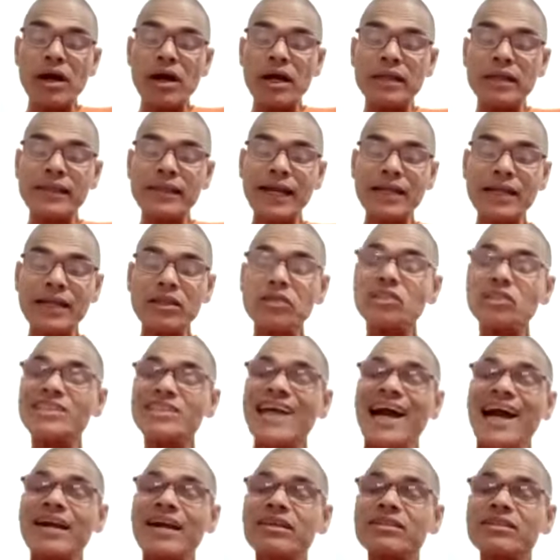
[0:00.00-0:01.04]
That is the
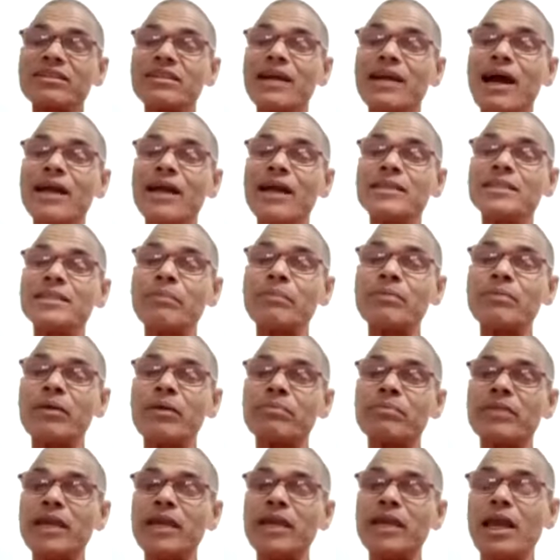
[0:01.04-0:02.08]
third chapter
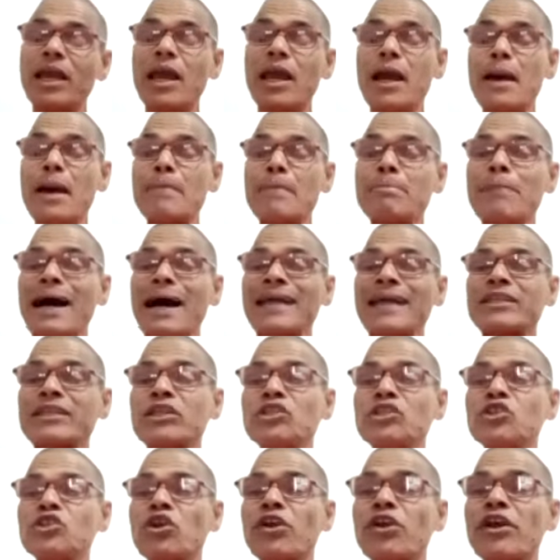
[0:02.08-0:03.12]
of the
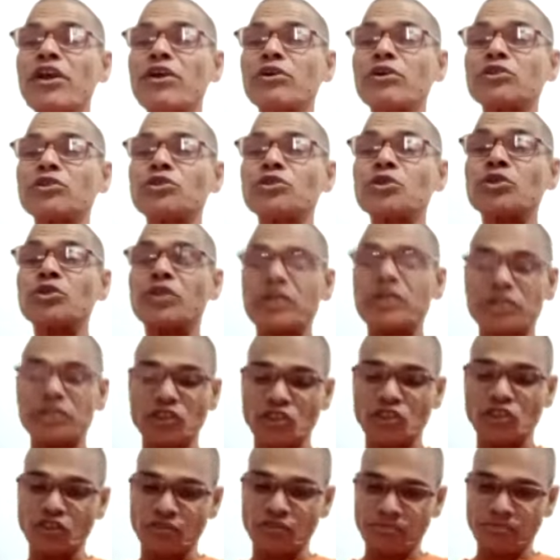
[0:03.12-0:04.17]
Patanjali Yoga
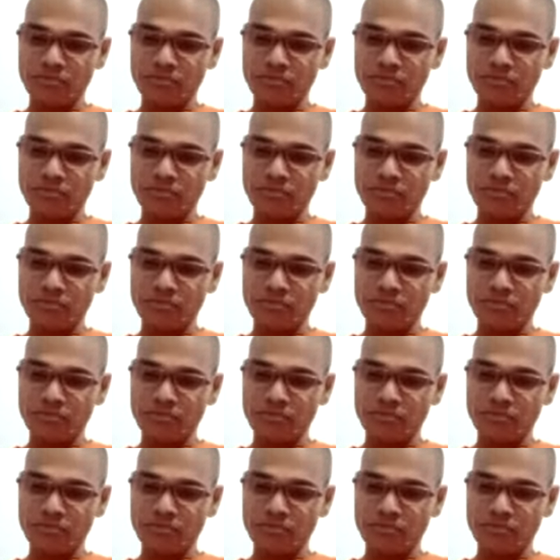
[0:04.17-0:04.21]
Sutras.